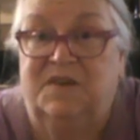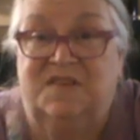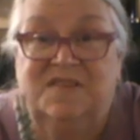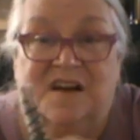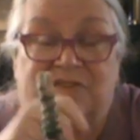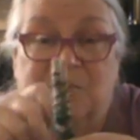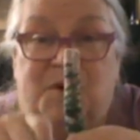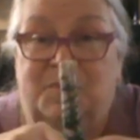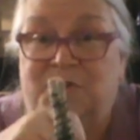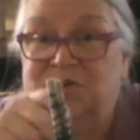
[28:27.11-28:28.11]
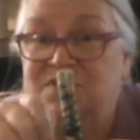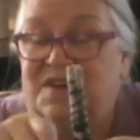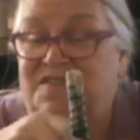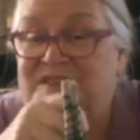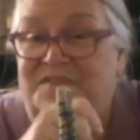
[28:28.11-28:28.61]
this stuff from when we took
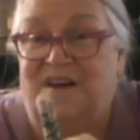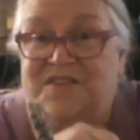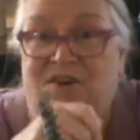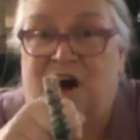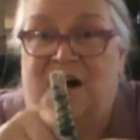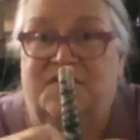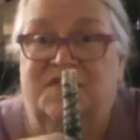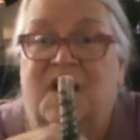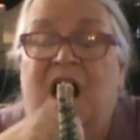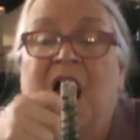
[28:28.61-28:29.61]
that stuff out of the office.